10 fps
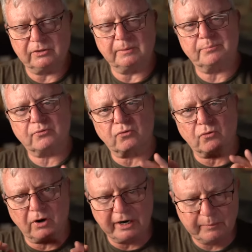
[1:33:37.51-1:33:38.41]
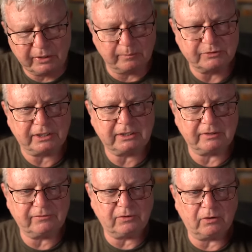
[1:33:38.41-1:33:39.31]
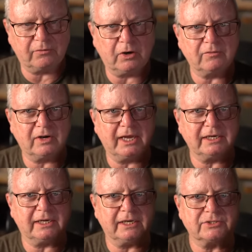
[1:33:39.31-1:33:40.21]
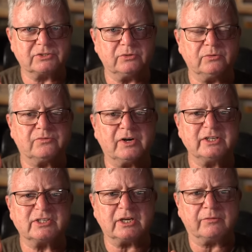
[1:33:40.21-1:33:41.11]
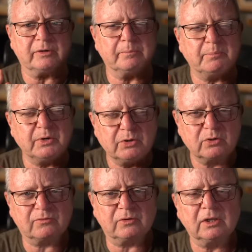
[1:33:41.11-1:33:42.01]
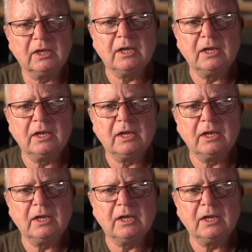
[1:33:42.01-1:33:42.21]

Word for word: The primary objective of overlanding is to find yourself in a beautiful